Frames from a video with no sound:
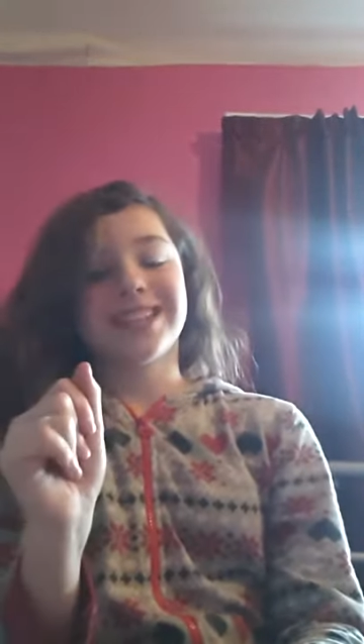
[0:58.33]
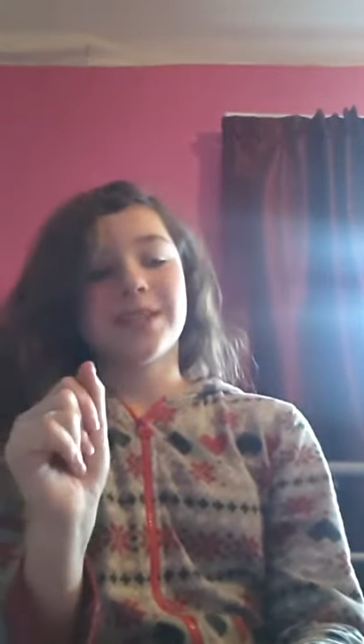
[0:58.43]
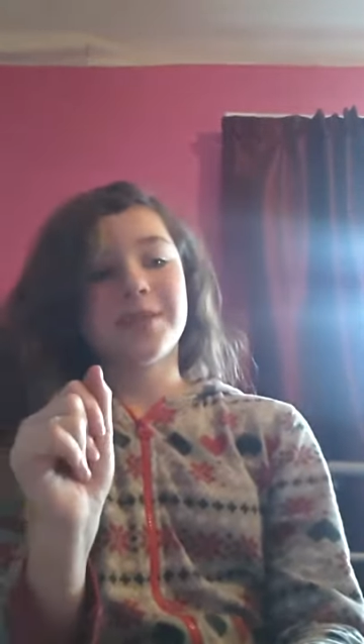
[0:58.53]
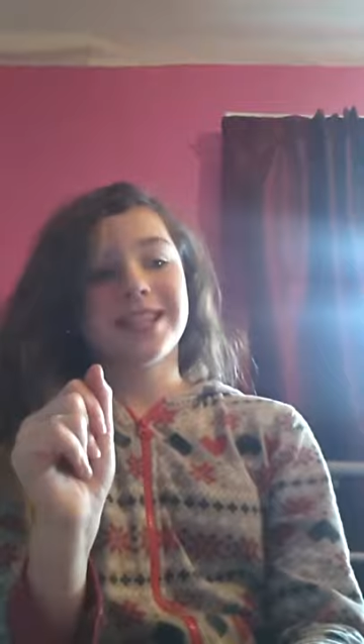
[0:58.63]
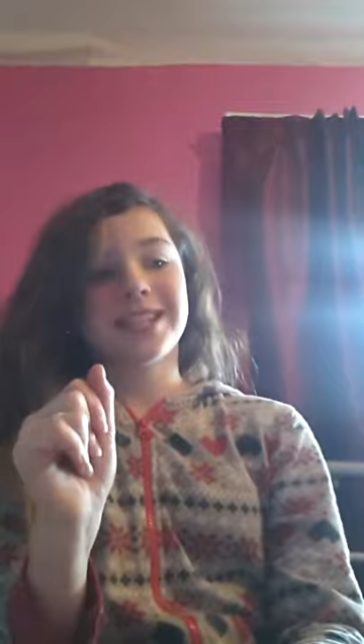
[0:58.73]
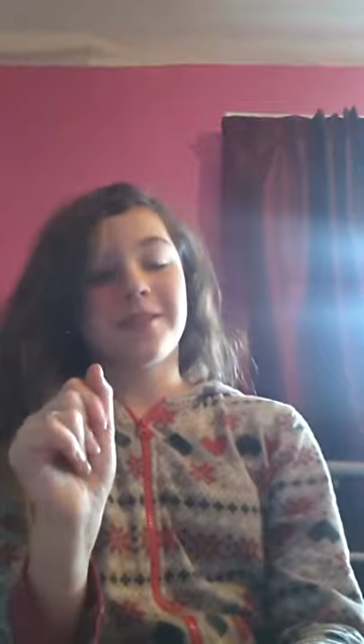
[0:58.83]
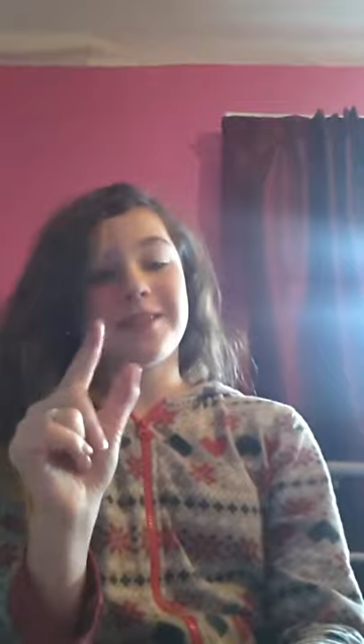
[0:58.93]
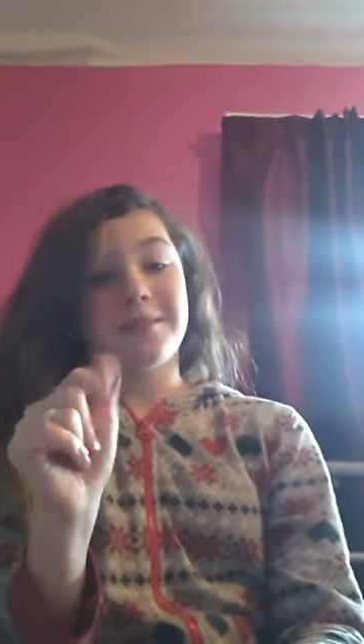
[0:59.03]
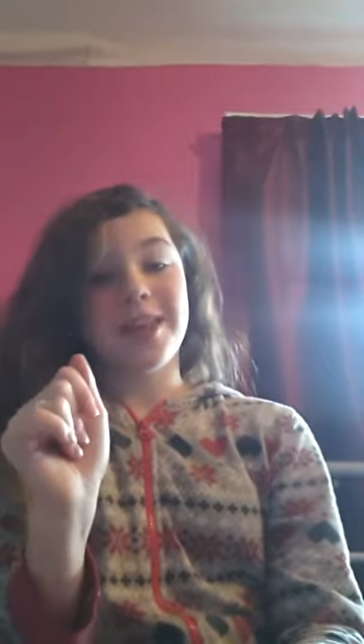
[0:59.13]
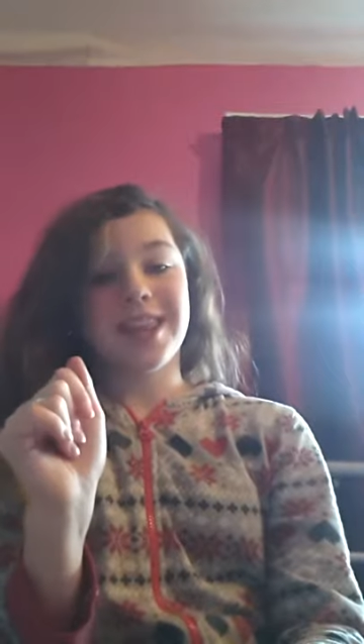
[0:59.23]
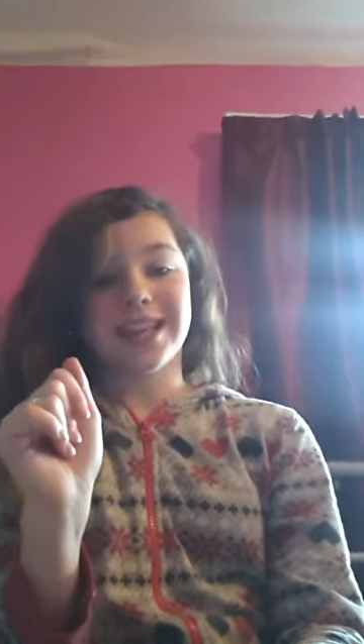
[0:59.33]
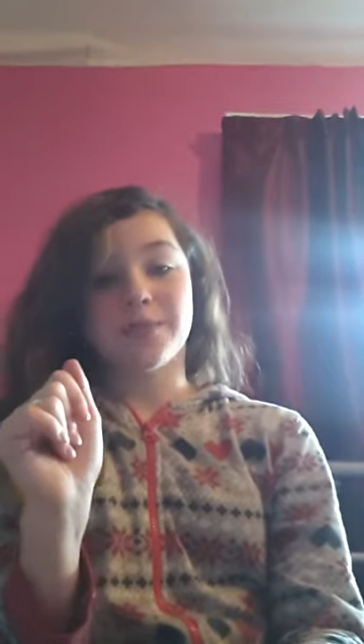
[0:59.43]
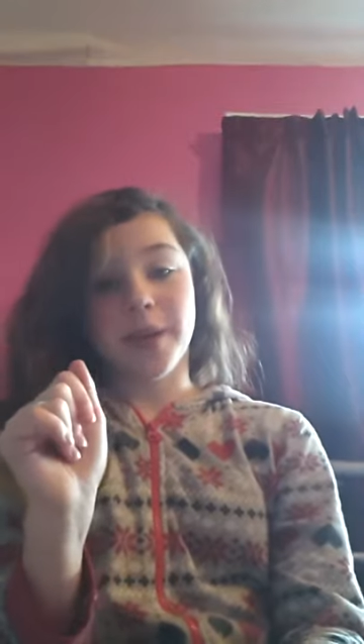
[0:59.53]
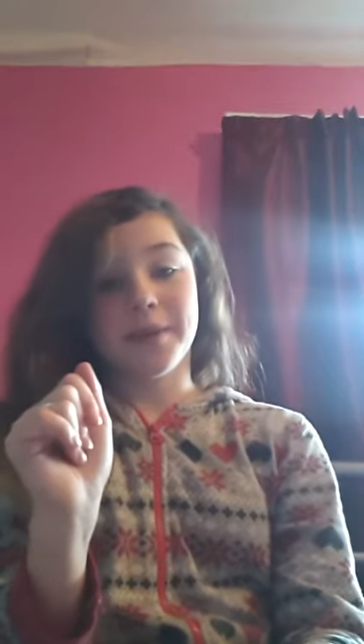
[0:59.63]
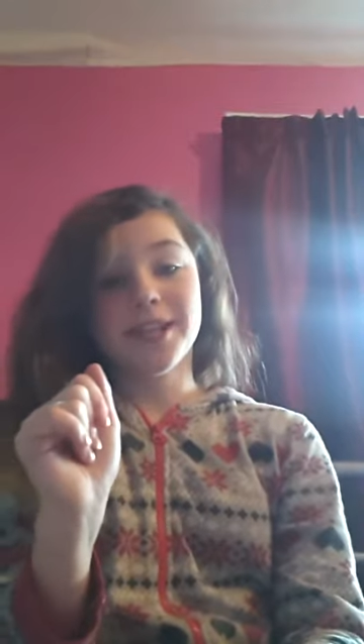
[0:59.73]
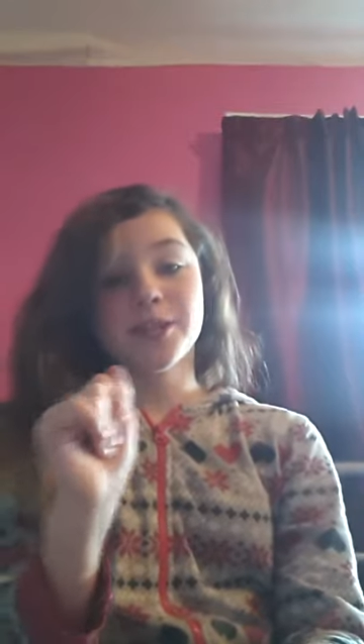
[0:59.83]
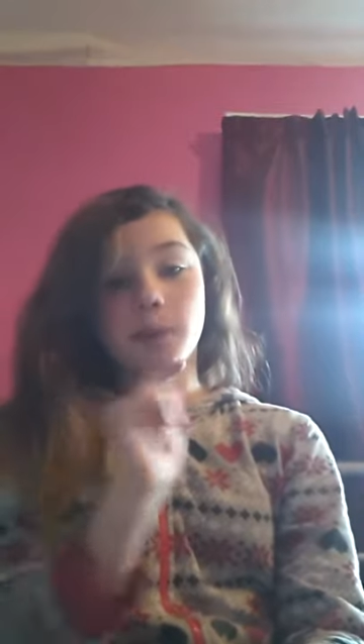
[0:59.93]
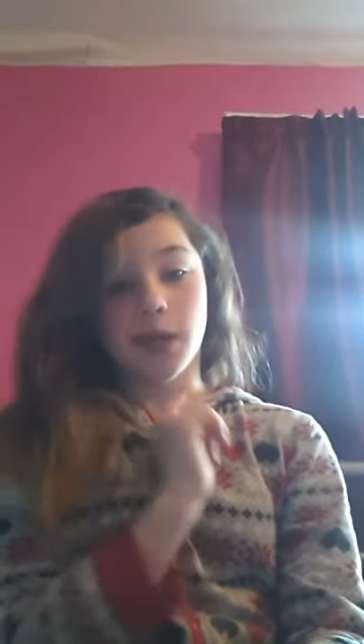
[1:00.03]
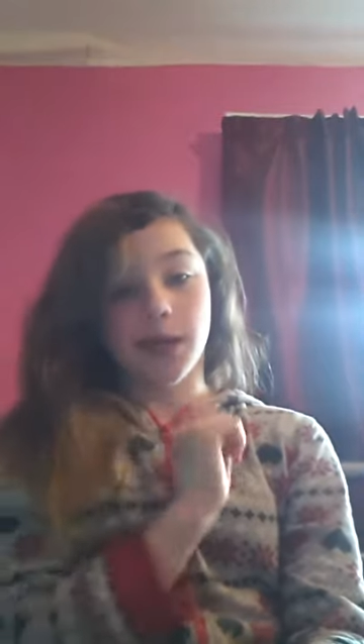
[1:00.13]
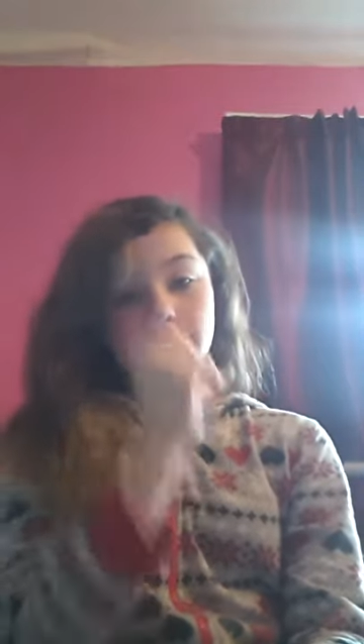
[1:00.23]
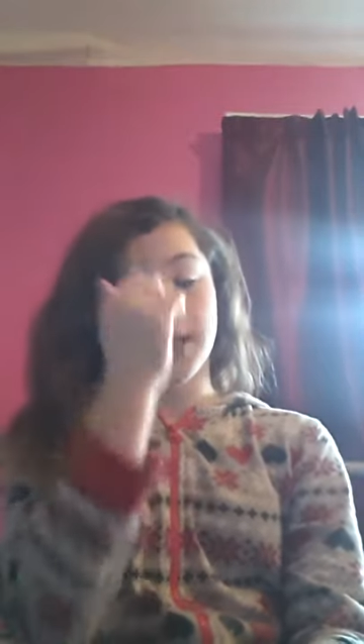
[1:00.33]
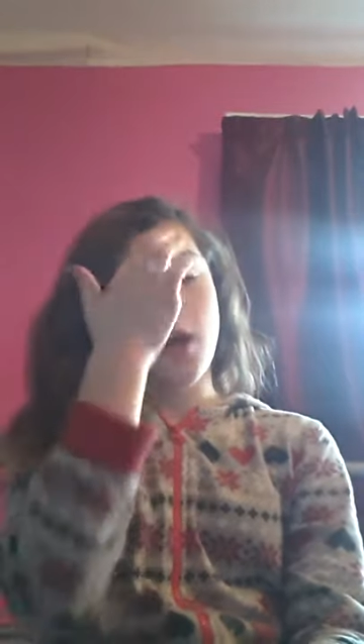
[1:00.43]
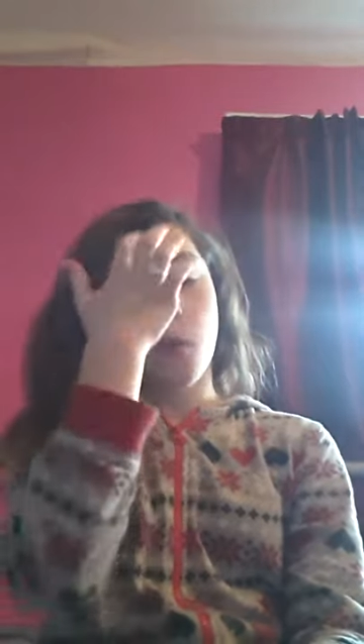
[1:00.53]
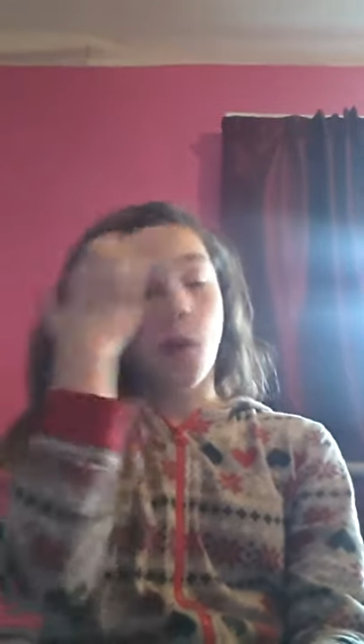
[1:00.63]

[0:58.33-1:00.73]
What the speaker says: Some of the stuff you might think is babyish because,